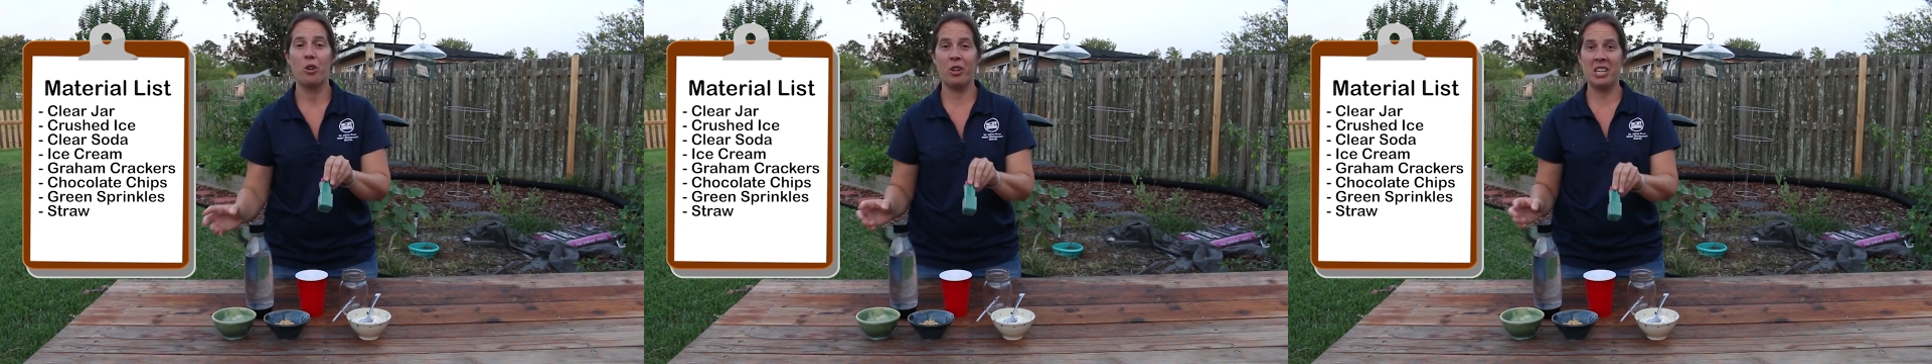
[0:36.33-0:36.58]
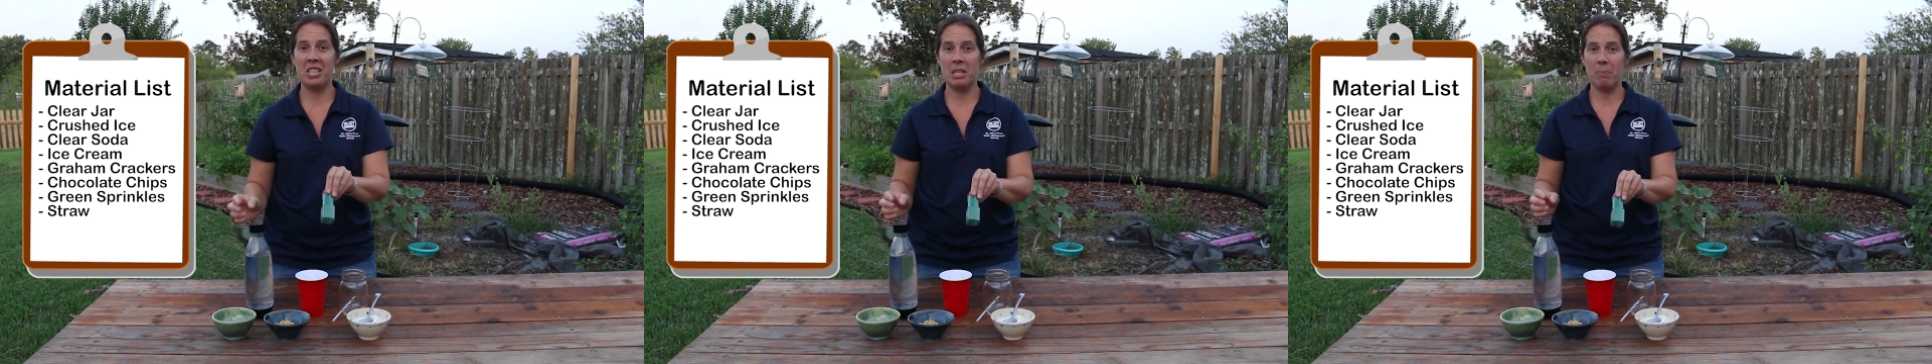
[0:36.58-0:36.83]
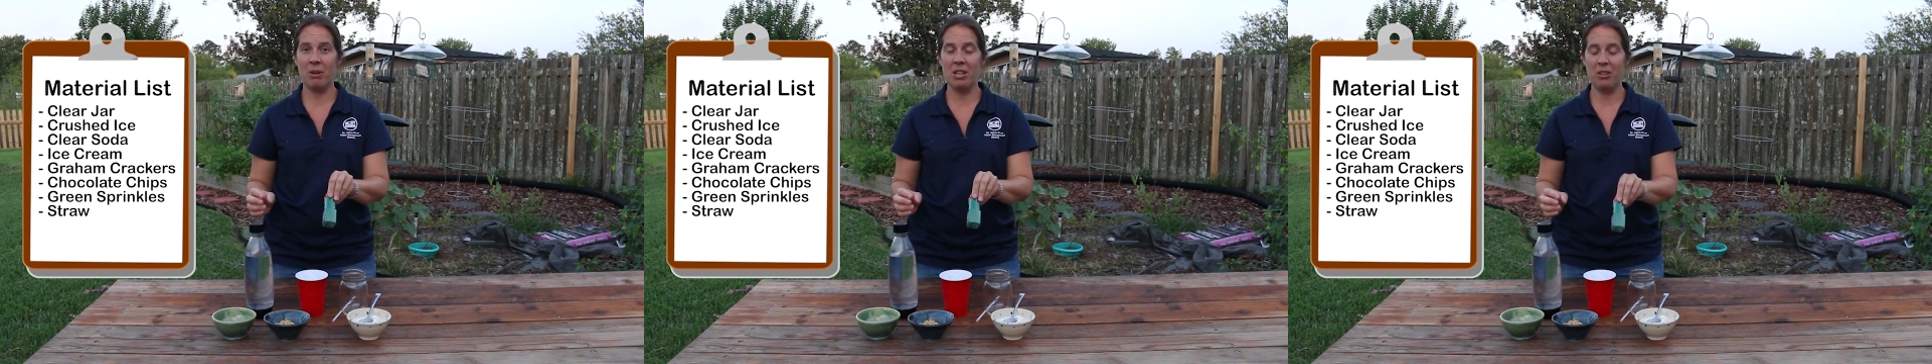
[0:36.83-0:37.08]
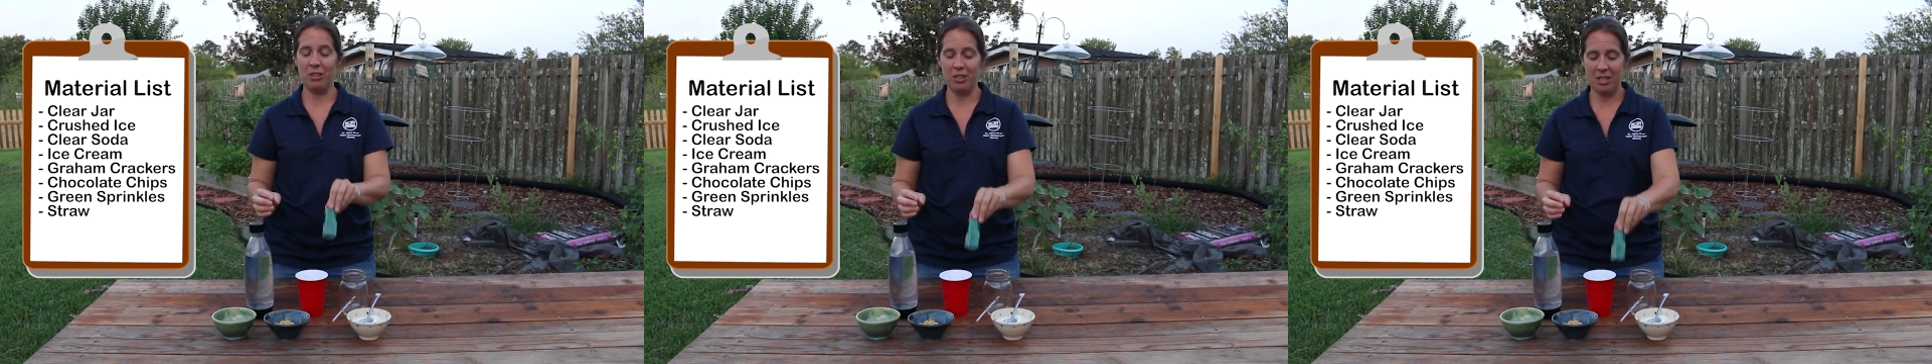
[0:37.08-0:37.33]
green
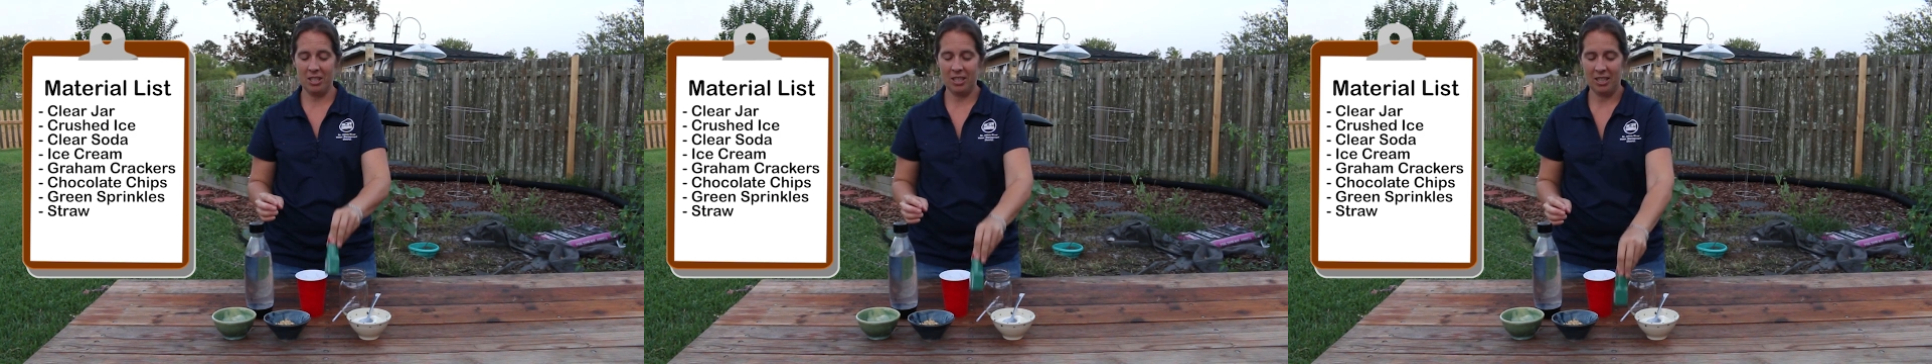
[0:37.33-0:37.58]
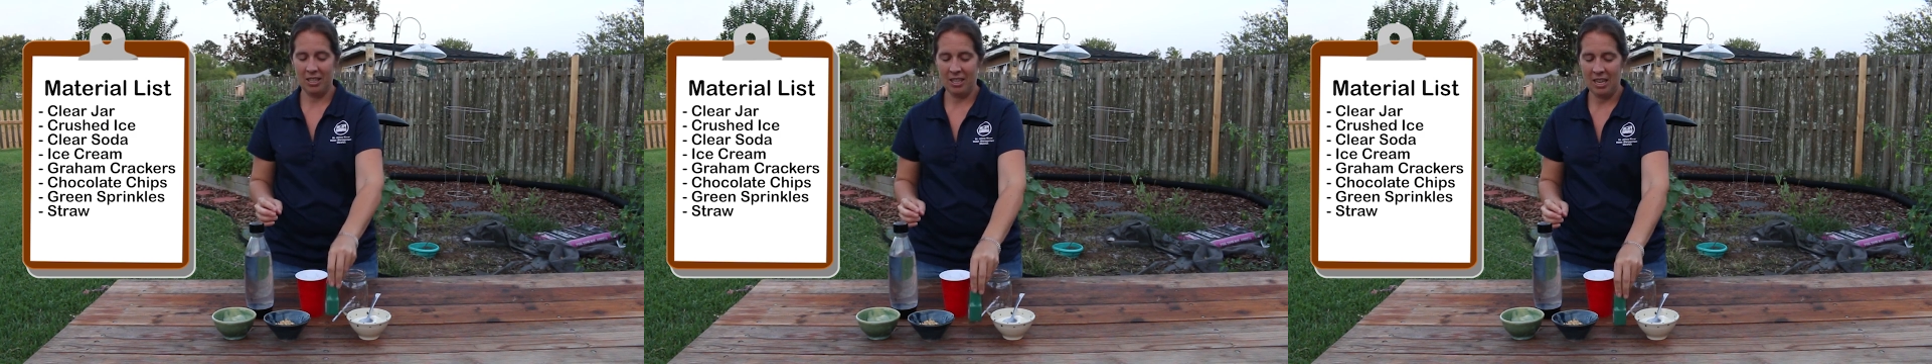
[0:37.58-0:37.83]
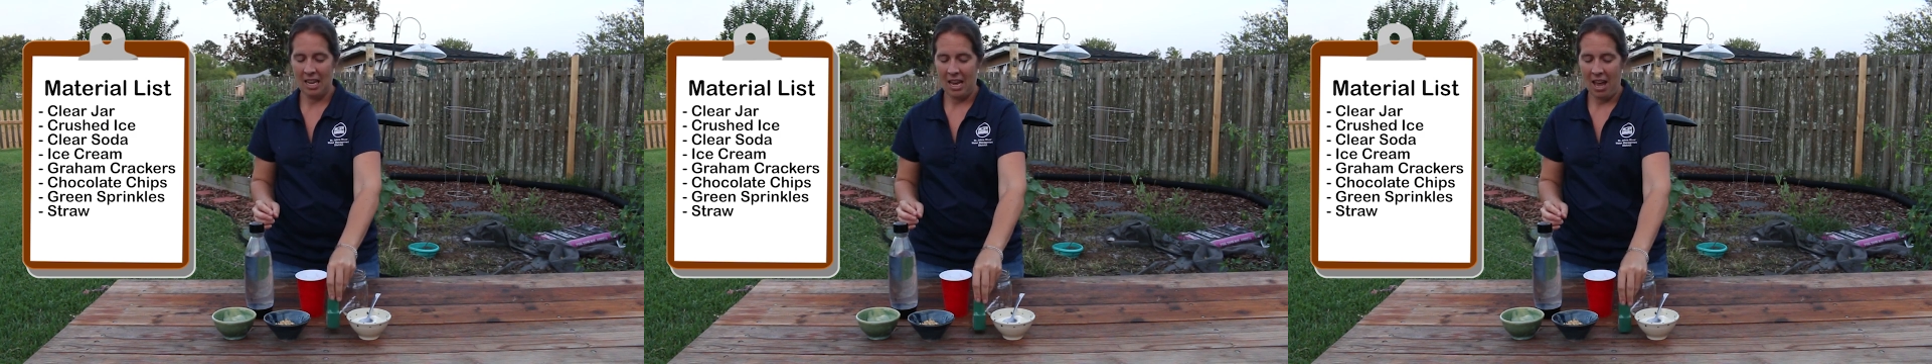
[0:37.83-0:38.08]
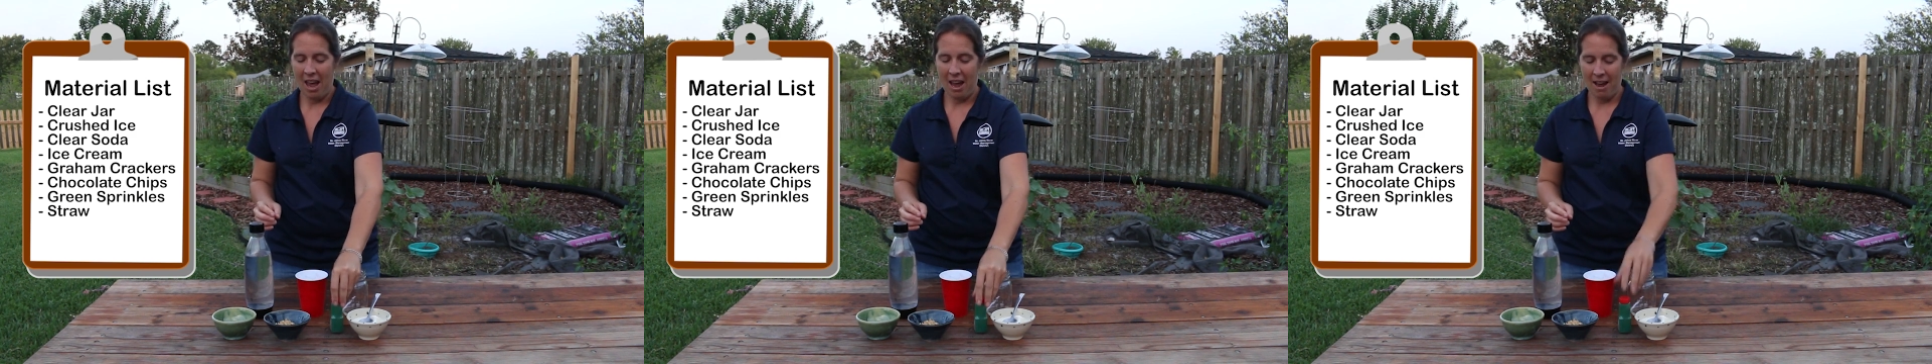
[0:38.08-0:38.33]
sprinkles,
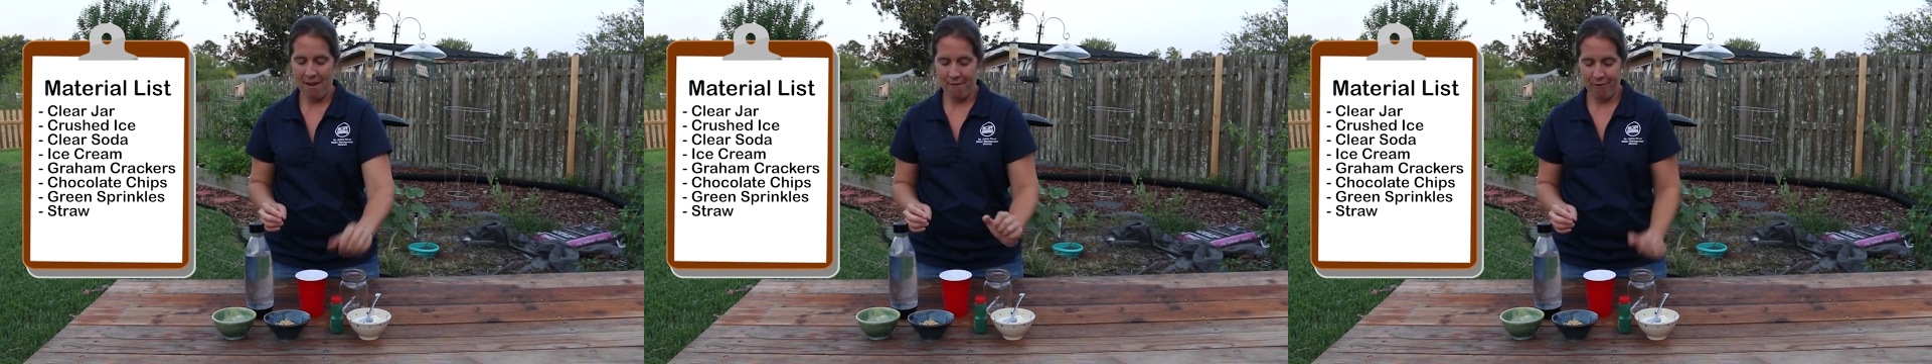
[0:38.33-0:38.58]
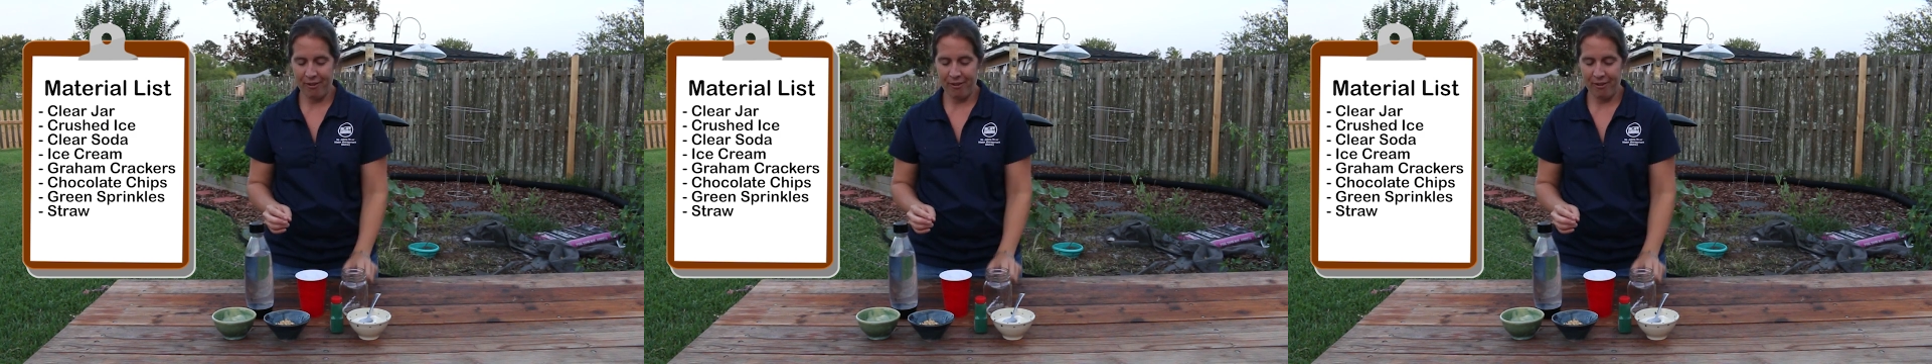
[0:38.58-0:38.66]
and